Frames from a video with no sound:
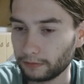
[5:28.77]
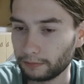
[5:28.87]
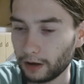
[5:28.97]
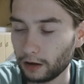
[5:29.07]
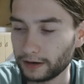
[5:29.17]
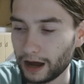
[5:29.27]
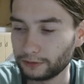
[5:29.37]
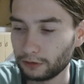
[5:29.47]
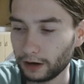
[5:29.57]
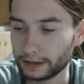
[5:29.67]
Ball down
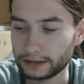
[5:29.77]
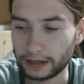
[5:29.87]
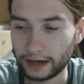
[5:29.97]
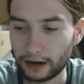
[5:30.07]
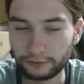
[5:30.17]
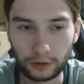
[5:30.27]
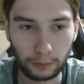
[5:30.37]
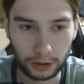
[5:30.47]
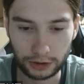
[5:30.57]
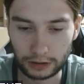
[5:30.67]
the right here now for
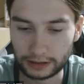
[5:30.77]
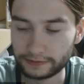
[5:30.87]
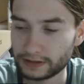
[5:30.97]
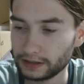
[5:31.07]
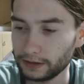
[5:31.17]
Mustard FC.